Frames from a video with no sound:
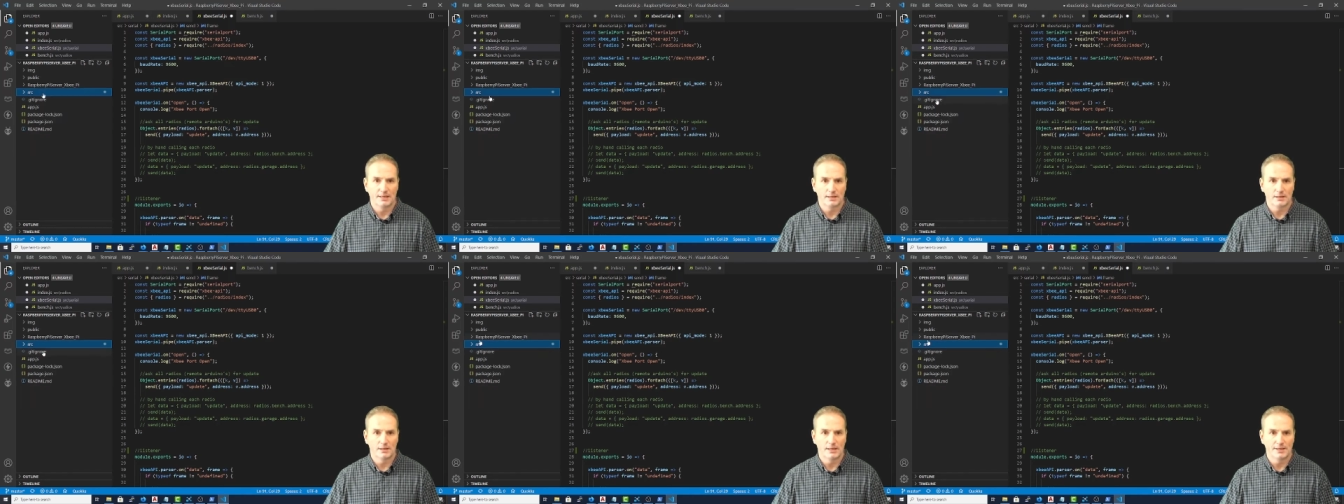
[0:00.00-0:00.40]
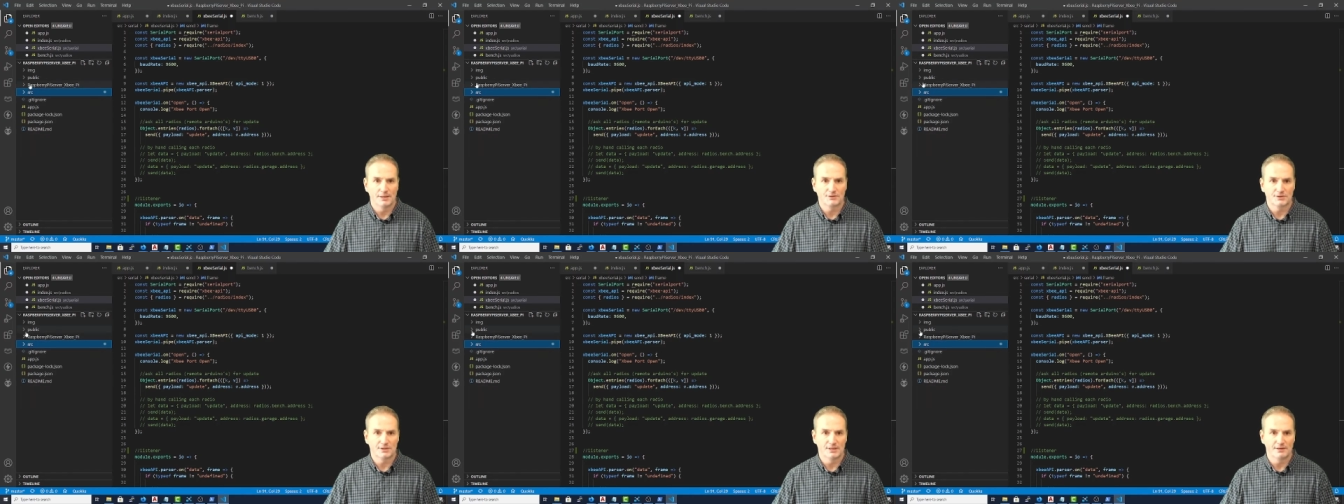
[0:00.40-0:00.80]

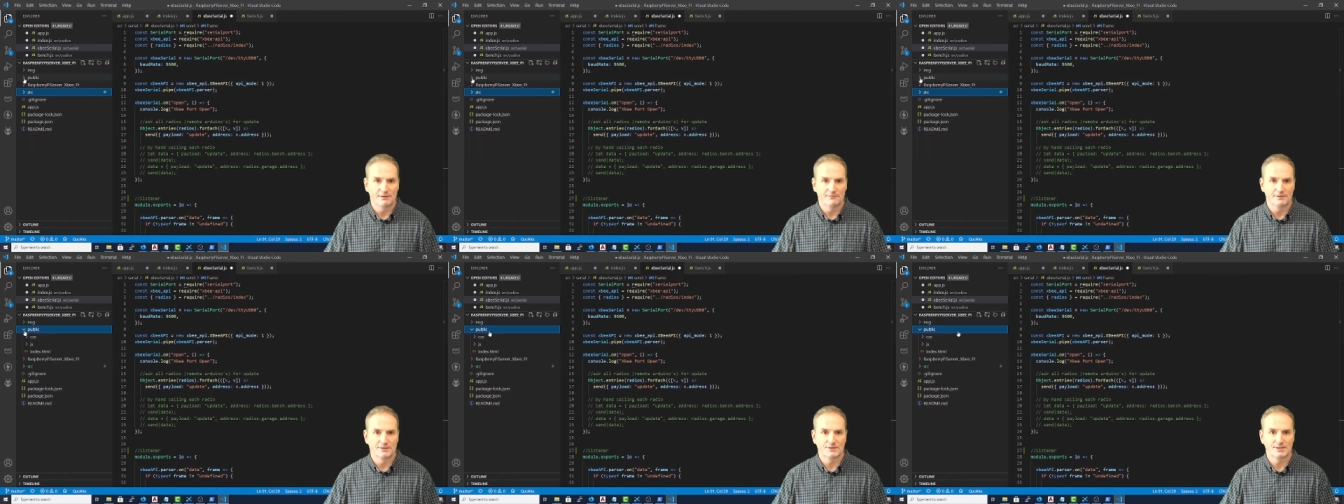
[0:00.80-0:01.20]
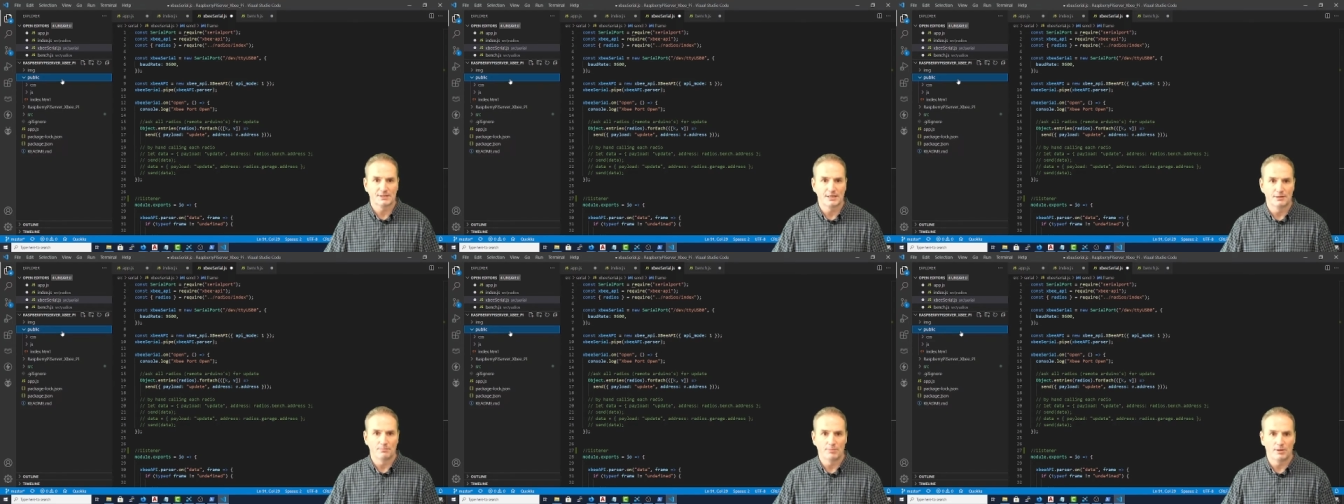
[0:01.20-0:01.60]
client stuff
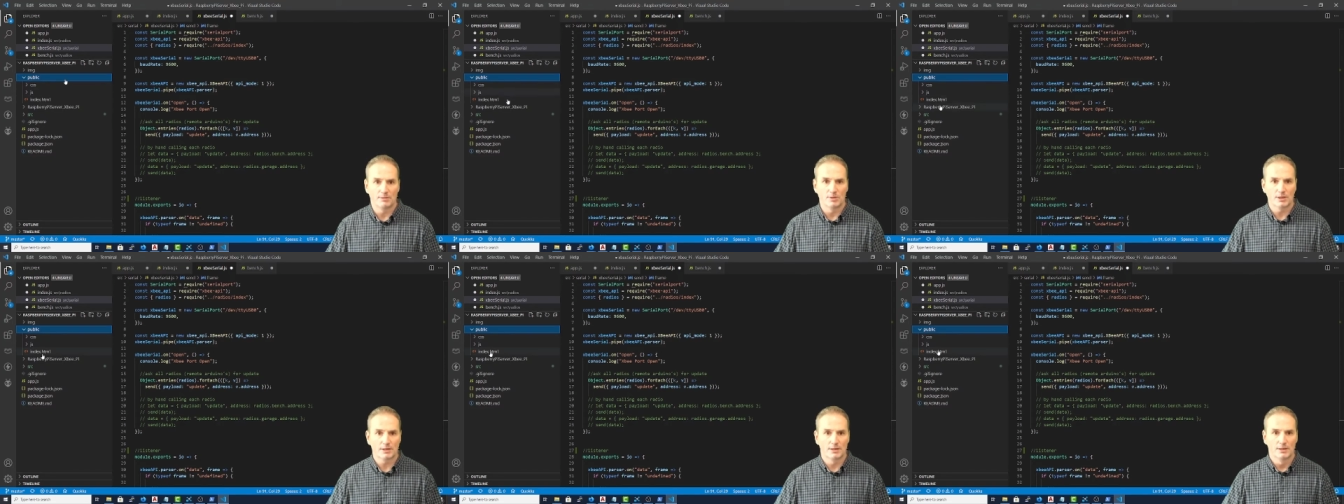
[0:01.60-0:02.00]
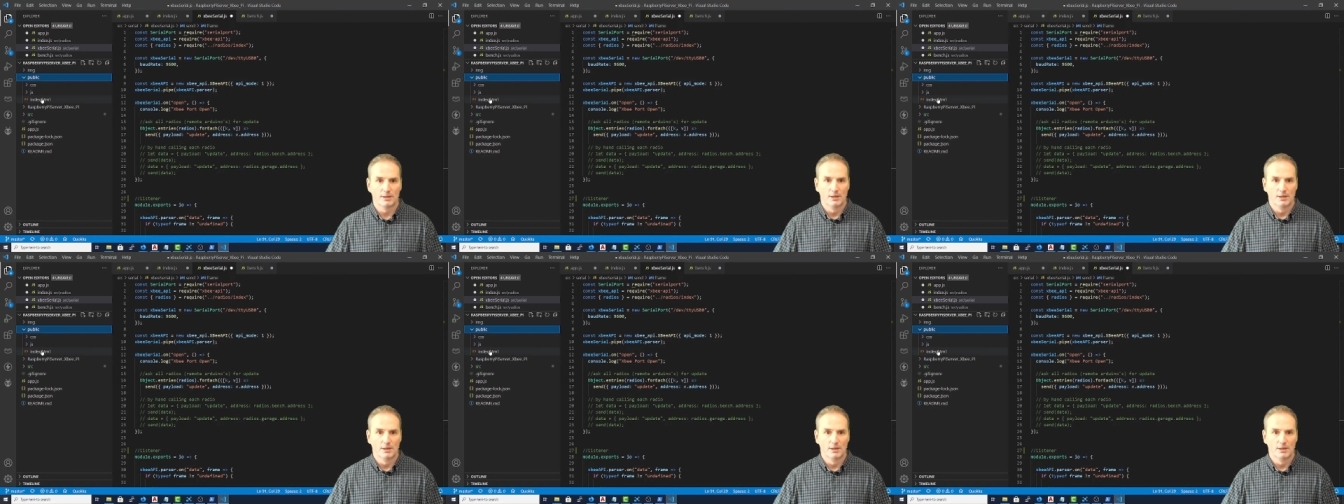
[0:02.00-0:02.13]
inside of public.